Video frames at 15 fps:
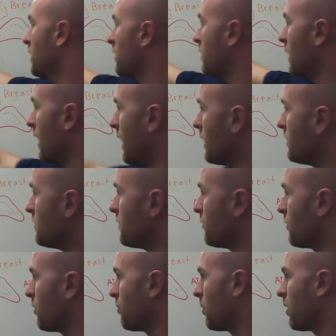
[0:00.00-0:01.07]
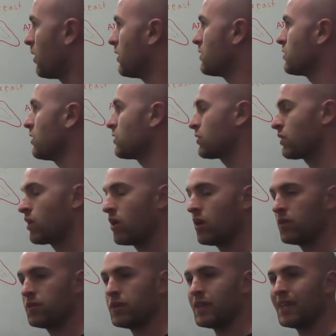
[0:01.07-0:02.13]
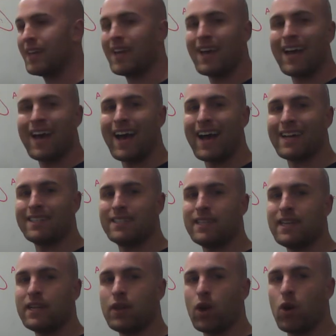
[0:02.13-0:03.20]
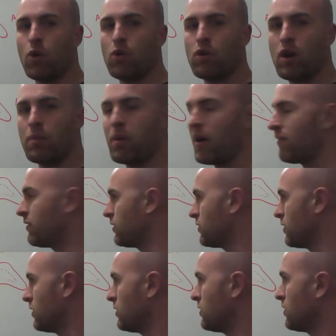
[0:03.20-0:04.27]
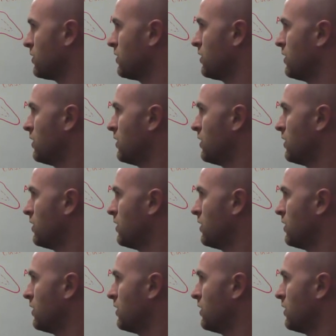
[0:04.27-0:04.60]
The anterior part is also called the adenohypophysis.